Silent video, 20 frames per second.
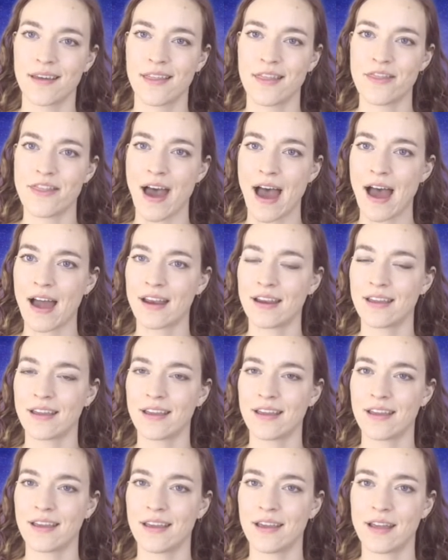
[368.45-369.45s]
that
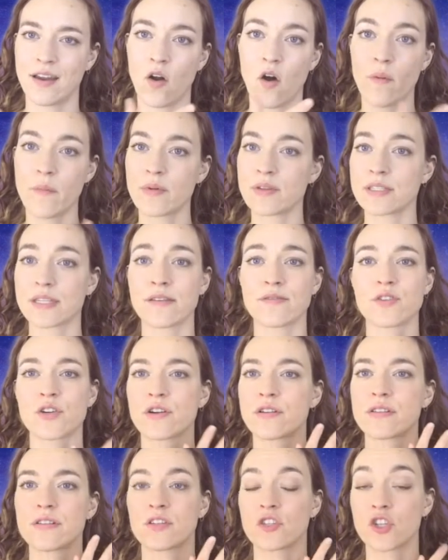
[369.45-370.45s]
it almost gives
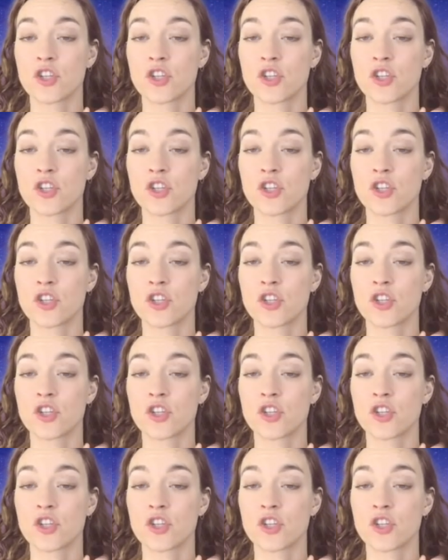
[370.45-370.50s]
her this